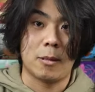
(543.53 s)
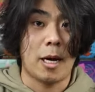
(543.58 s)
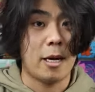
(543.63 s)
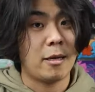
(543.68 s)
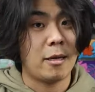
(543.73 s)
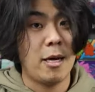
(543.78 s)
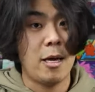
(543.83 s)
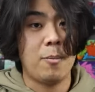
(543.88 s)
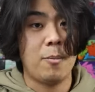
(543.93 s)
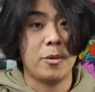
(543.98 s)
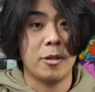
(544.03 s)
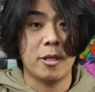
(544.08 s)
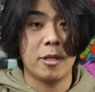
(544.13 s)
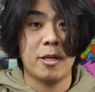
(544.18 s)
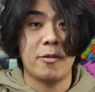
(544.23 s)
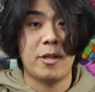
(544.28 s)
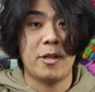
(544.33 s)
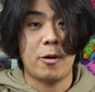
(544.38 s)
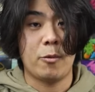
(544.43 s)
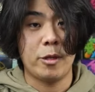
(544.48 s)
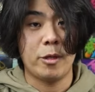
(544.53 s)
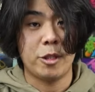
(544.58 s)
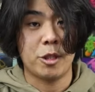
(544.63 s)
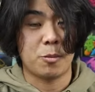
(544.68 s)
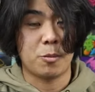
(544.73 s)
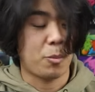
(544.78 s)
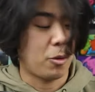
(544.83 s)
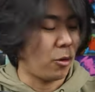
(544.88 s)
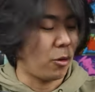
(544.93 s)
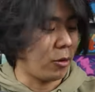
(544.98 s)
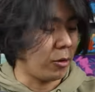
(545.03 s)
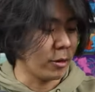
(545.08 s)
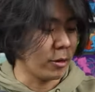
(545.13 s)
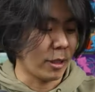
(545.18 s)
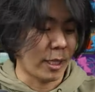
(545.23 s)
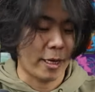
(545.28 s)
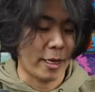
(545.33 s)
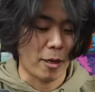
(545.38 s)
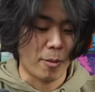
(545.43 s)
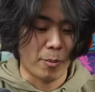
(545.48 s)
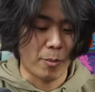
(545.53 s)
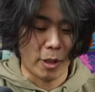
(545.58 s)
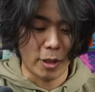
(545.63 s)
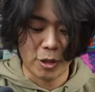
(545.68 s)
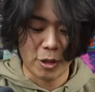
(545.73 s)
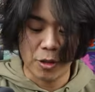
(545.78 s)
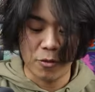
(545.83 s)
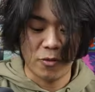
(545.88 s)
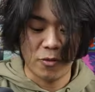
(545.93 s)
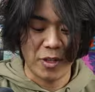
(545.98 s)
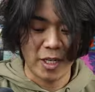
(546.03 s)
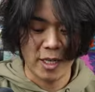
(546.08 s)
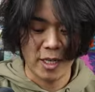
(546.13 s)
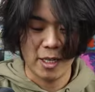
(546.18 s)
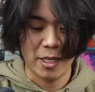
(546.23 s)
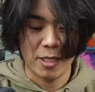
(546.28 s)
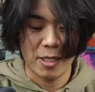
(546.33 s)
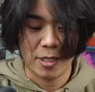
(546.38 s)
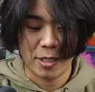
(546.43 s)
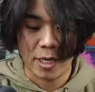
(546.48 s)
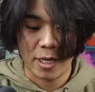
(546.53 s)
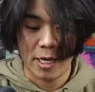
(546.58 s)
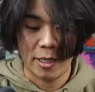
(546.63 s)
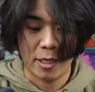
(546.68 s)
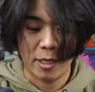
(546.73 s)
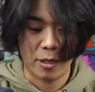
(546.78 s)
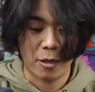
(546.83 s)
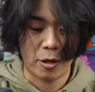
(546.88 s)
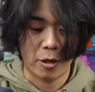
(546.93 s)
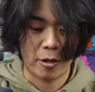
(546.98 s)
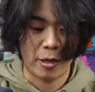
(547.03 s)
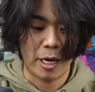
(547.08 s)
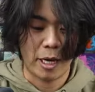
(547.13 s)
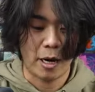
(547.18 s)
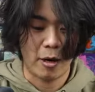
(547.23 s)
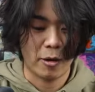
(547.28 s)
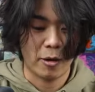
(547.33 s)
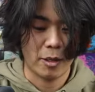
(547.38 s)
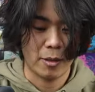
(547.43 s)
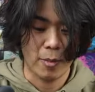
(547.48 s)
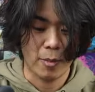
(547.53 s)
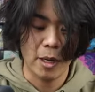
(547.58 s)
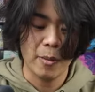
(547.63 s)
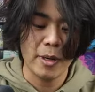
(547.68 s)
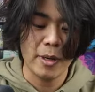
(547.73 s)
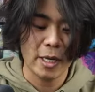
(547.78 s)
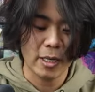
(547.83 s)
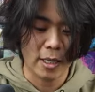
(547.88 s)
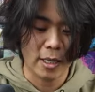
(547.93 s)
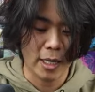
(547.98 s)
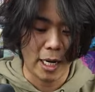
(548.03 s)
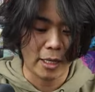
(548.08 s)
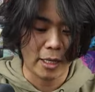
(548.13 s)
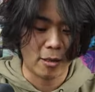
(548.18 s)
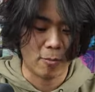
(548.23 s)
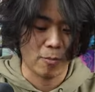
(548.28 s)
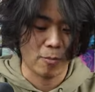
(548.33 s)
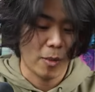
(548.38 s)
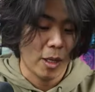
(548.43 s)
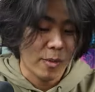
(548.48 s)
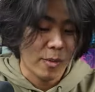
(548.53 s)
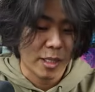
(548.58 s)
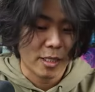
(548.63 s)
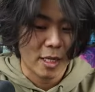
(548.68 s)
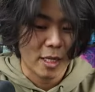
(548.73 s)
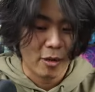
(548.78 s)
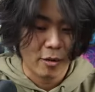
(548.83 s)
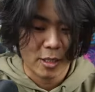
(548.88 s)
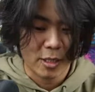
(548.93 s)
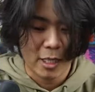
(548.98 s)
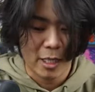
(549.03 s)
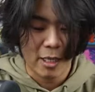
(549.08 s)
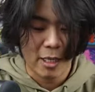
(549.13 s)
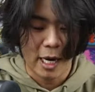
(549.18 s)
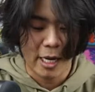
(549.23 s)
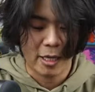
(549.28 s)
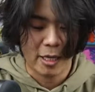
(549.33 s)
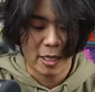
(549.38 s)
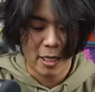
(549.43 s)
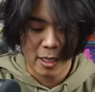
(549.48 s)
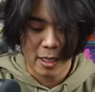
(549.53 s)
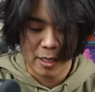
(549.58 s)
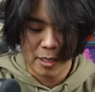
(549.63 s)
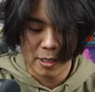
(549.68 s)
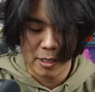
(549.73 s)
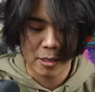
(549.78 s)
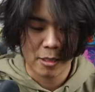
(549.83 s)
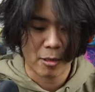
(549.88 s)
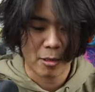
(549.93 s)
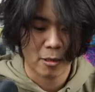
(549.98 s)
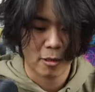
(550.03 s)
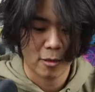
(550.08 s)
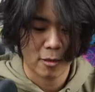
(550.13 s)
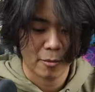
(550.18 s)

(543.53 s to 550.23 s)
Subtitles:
I can't believe that we just pulled like a bunch of V's and then our guarantee. Maybe it's guaranteed. I think it is.